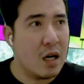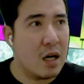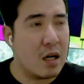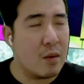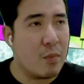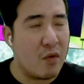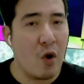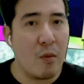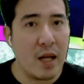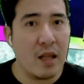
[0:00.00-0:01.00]
uh,
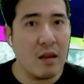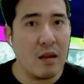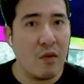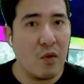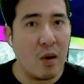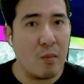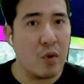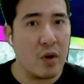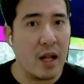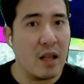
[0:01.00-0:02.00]
performance from
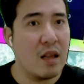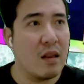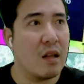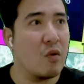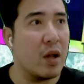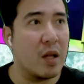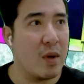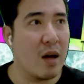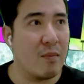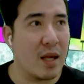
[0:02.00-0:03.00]
Brunette is
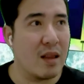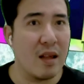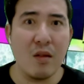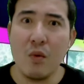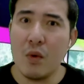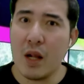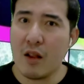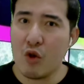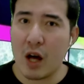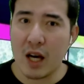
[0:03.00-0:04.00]
incredibly amazing. So
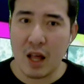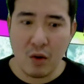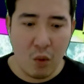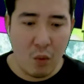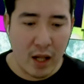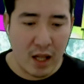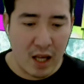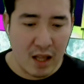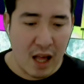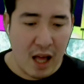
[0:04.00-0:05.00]
let's check it out what
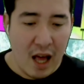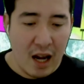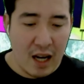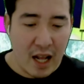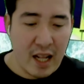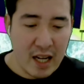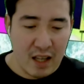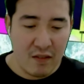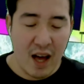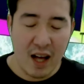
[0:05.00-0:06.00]
is La
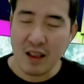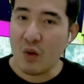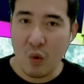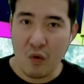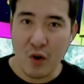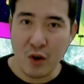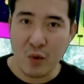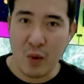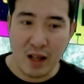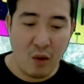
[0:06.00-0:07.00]
has to offer
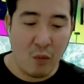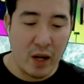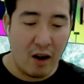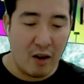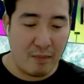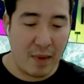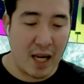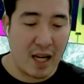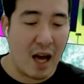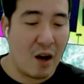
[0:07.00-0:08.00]
to us with the
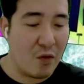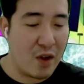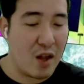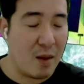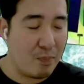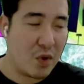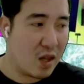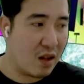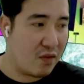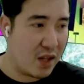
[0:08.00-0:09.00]
Armenia official
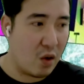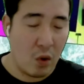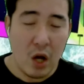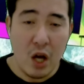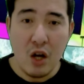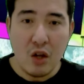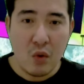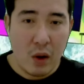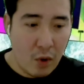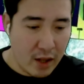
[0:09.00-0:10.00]
music video.
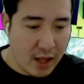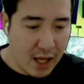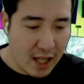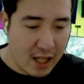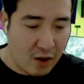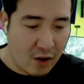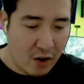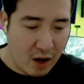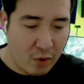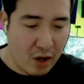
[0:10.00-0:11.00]
So I won't take any
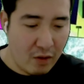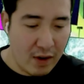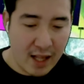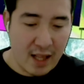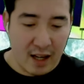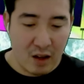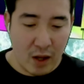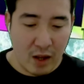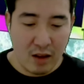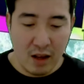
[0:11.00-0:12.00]
longer. I'm really, really excited to
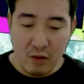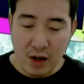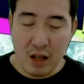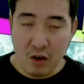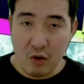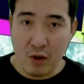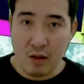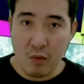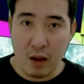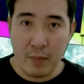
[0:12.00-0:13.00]
watch this and really curious
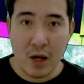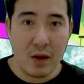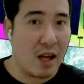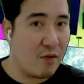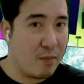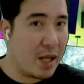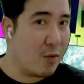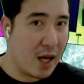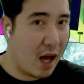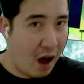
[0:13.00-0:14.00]
as well because I've
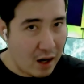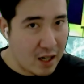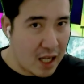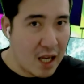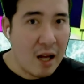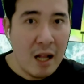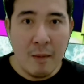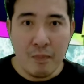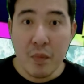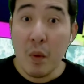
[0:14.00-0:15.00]
been reacting
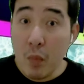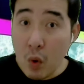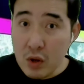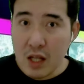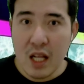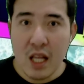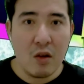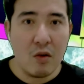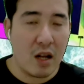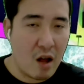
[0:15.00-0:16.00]
mostly
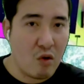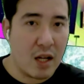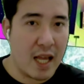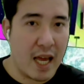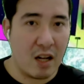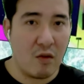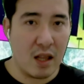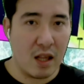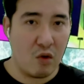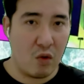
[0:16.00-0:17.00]
to the national
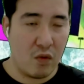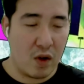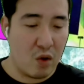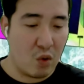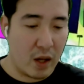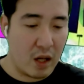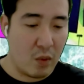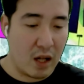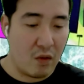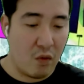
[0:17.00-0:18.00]
entries in Eurovision
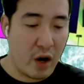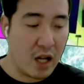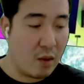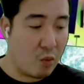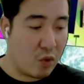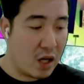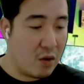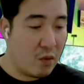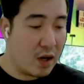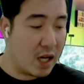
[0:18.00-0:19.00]
2024 and I'm
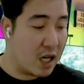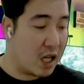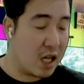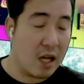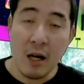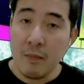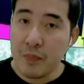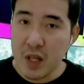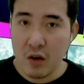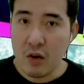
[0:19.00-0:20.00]
really, really
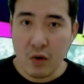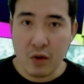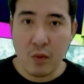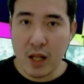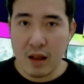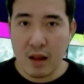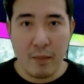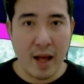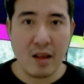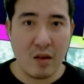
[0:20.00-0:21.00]
curious what is the
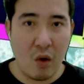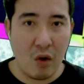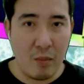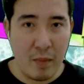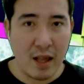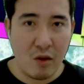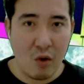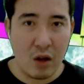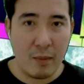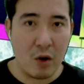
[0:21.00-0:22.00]
message message
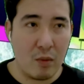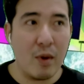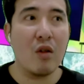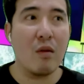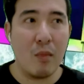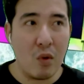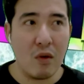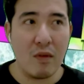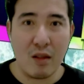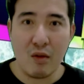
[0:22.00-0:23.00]
all about because most
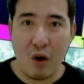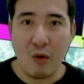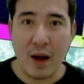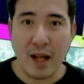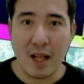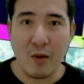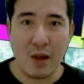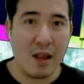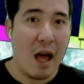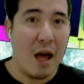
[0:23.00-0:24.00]
of the song right now is